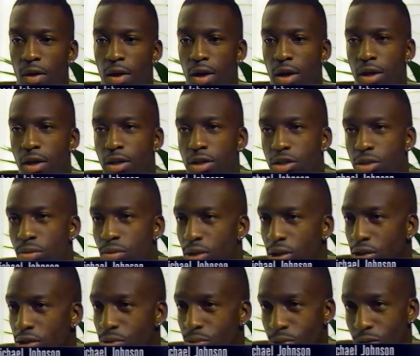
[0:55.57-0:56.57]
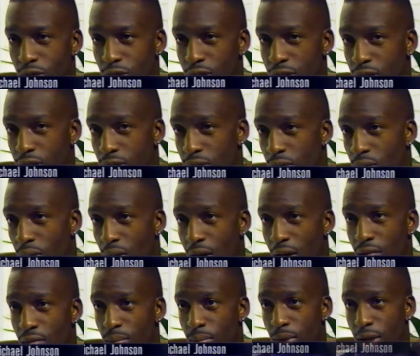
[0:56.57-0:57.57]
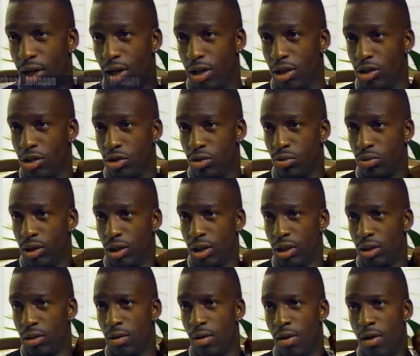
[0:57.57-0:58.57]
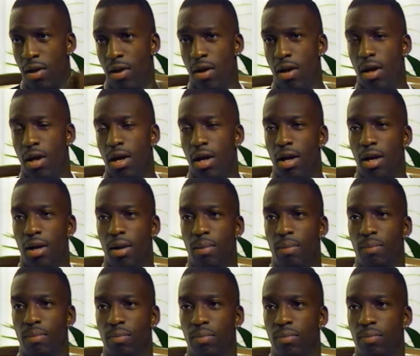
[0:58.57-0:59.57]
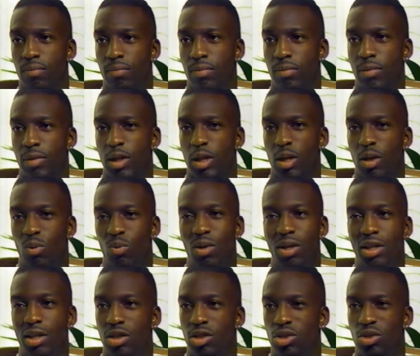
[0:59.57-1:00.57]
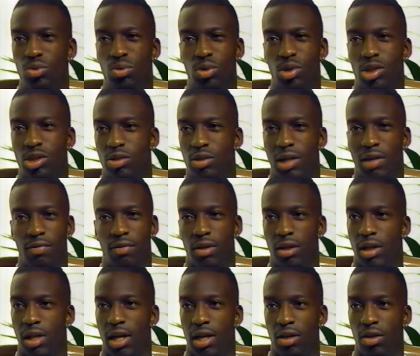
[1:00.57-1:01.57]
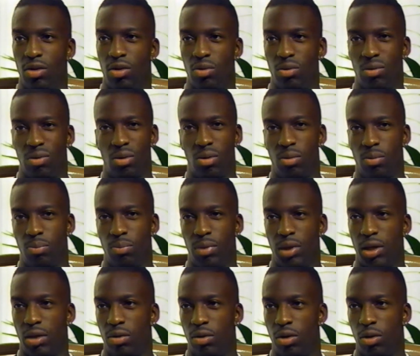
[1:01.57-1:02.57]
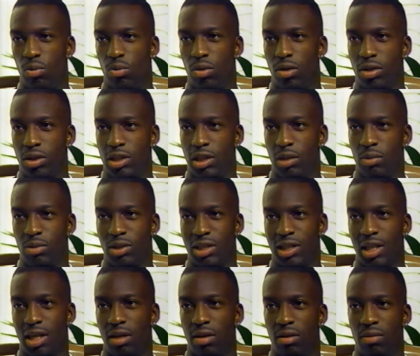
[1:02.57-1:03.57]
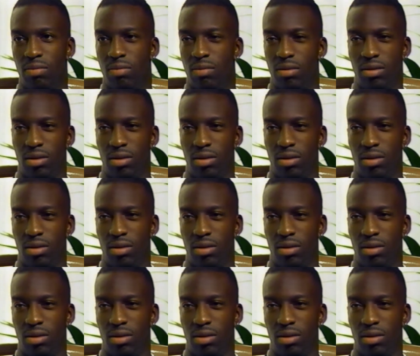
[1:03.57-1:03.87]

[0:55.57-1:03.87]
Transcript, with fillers: Uh, the 200 was just you know having made history and. Um, really, the 200 after that, you know, uh, being on the award stand was kind of